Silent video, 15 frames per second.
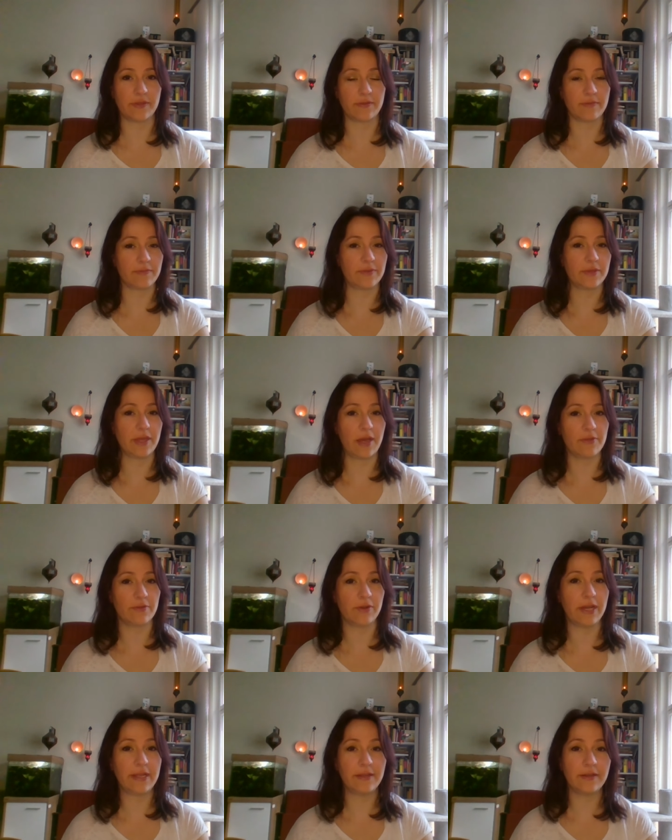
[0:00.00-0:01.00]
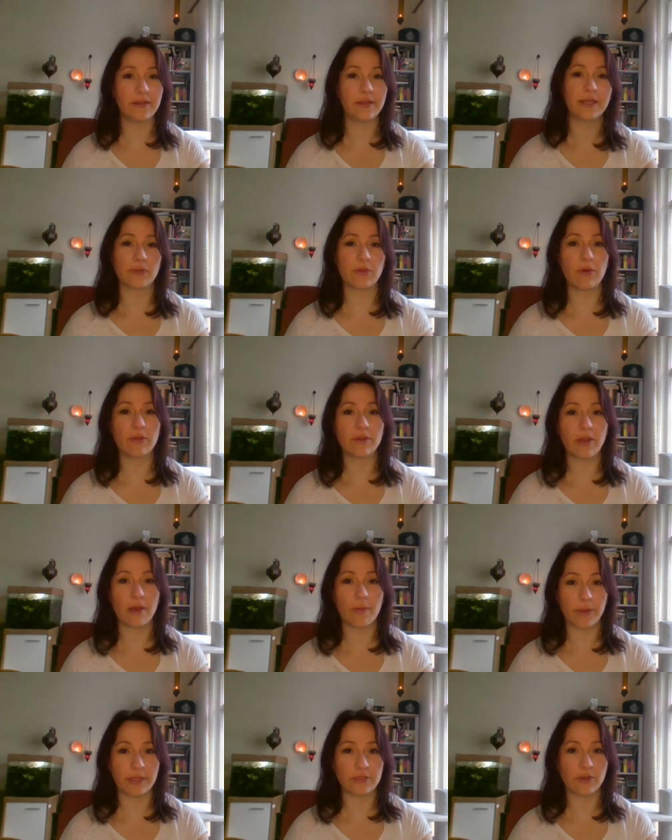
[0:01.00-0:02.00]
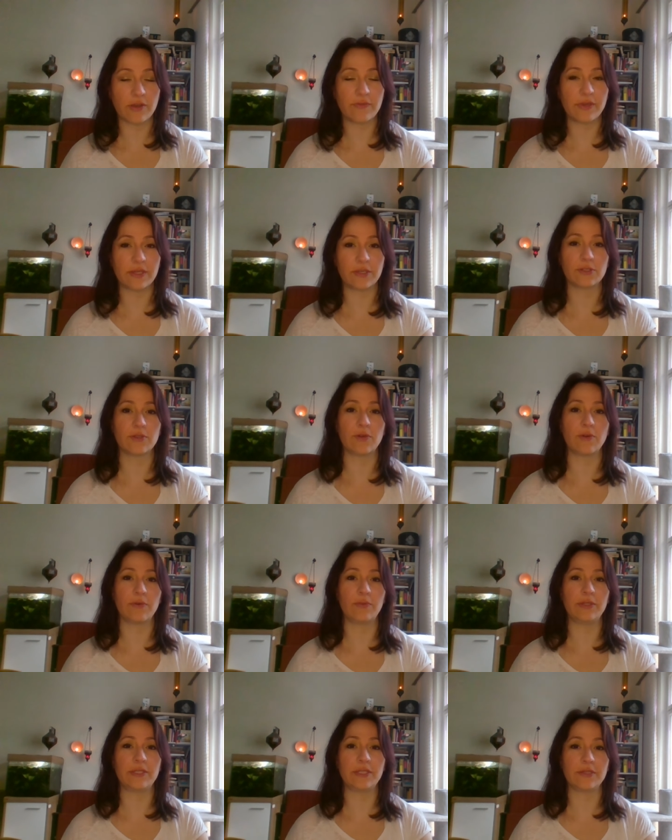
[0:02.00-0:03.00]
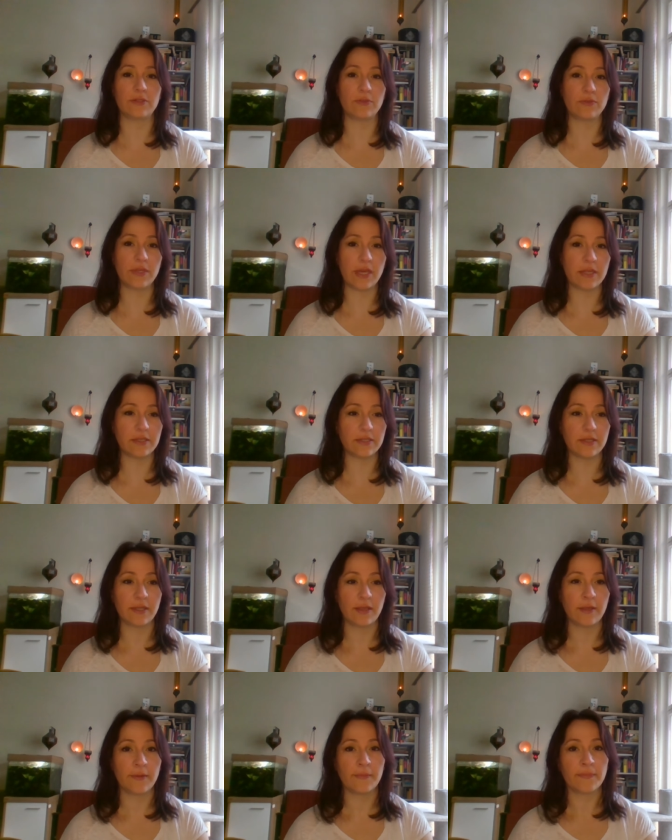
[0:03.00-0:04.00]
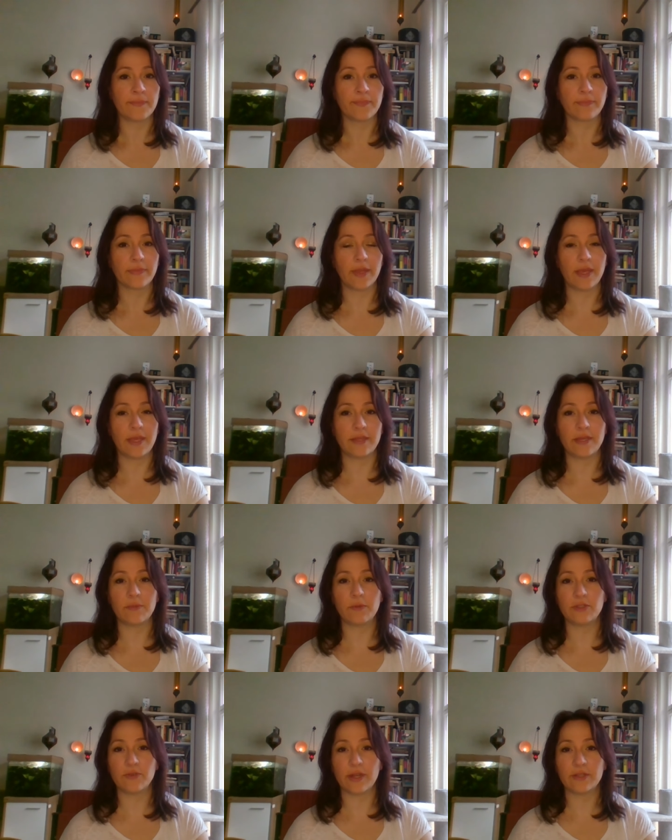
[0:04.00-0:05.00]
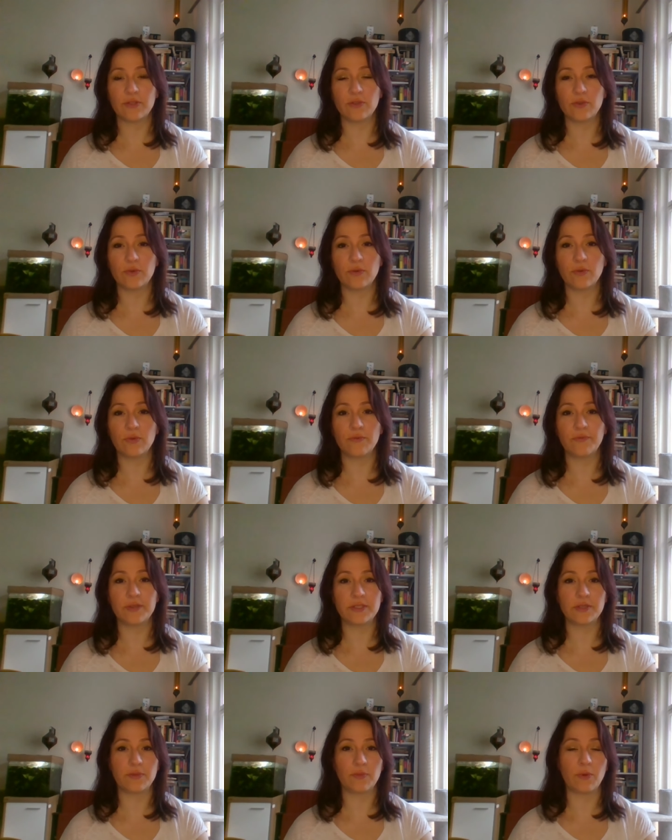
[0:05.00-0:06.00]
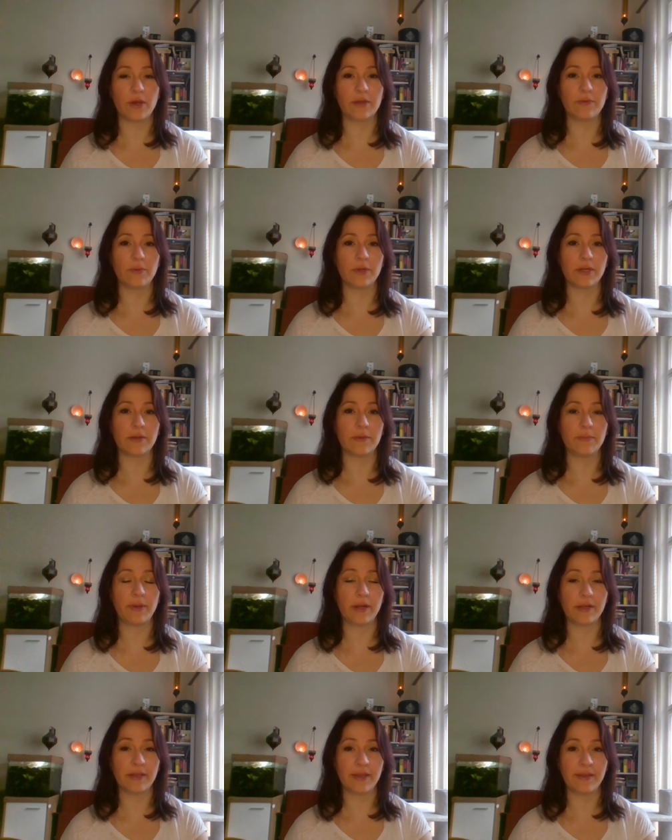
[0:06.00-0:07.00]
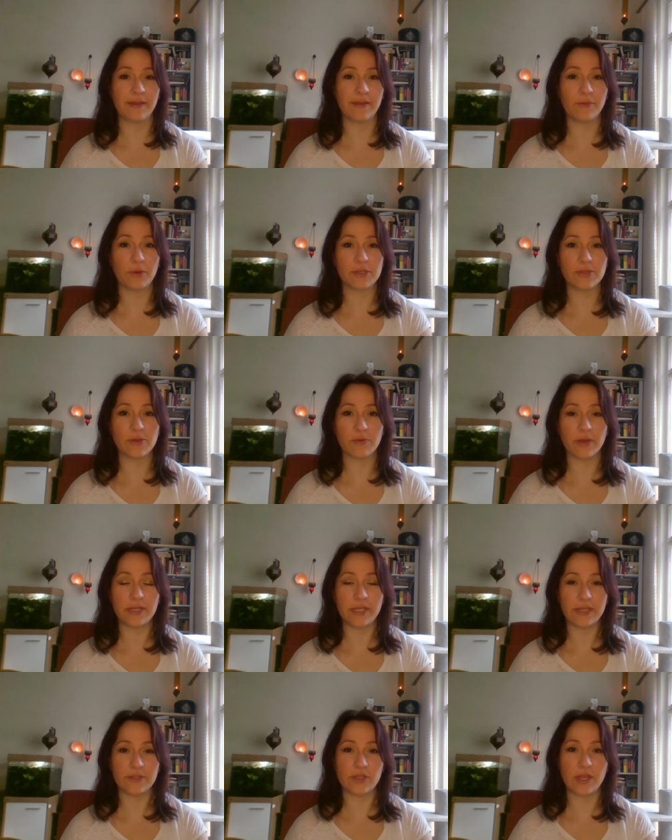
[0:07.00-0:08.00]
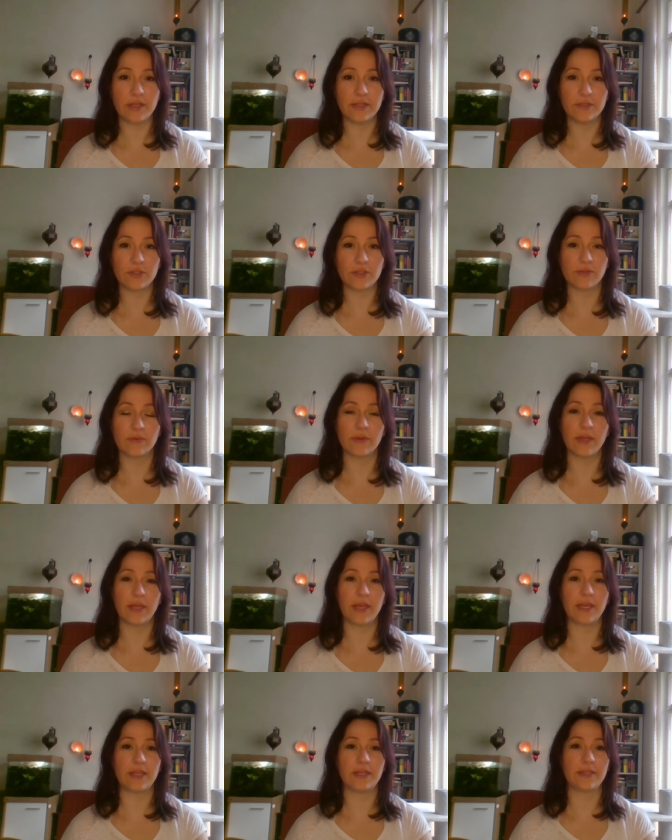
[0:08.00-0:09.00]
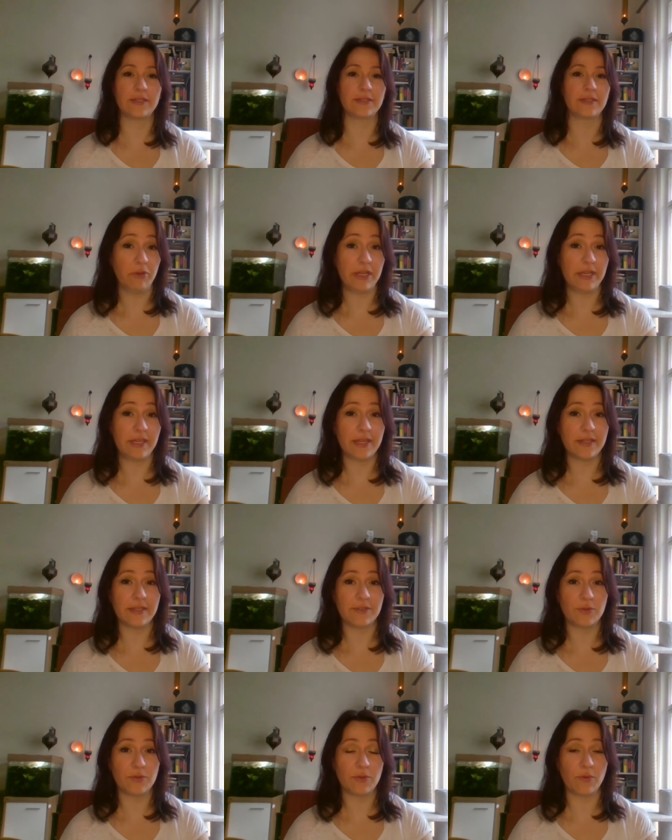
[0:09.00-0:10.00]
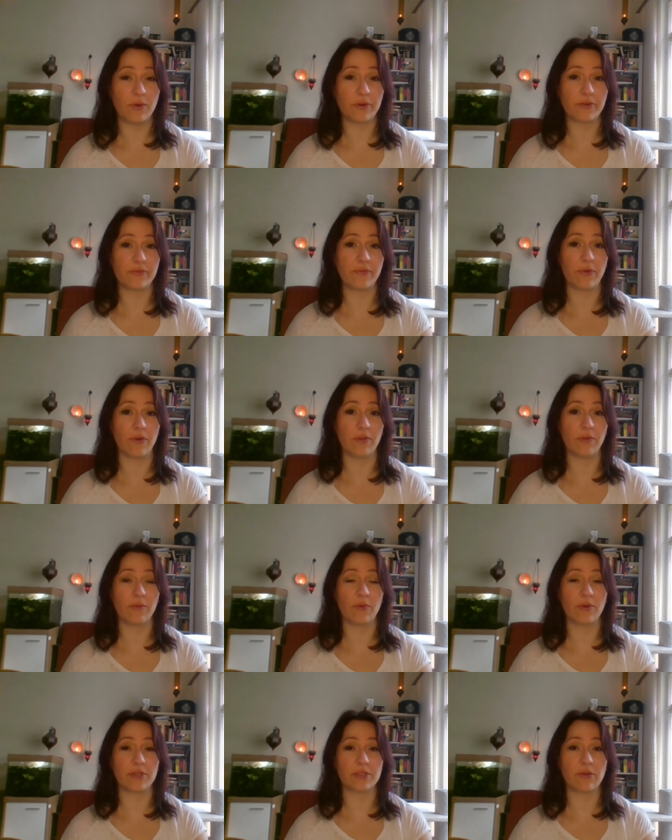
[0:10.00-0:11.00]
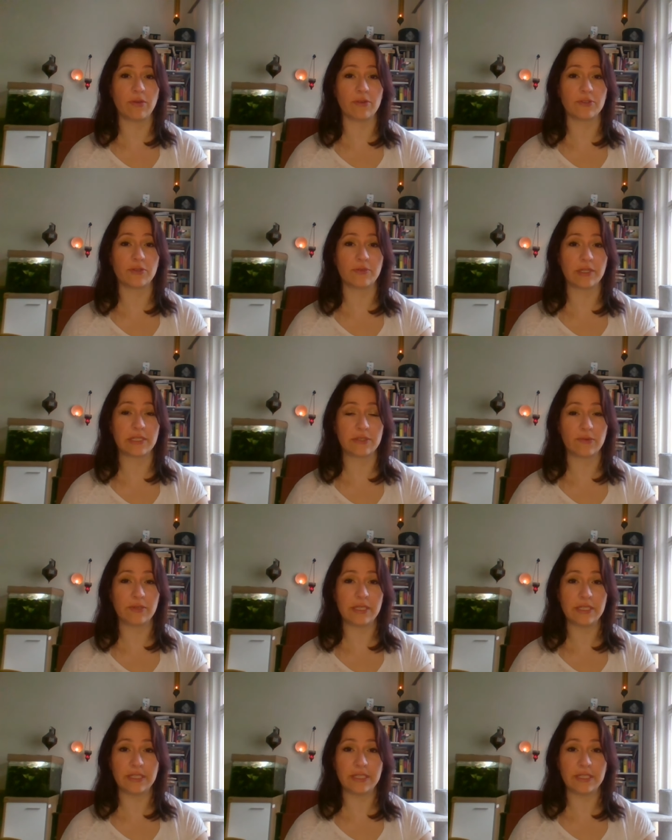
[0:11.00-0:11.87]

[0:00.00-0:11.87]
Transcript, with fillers: the other lane with oncoming traffic, so we didn't do that. And then we tried to visit one where parking was already a challenge, and really getting to the waterfall was also not so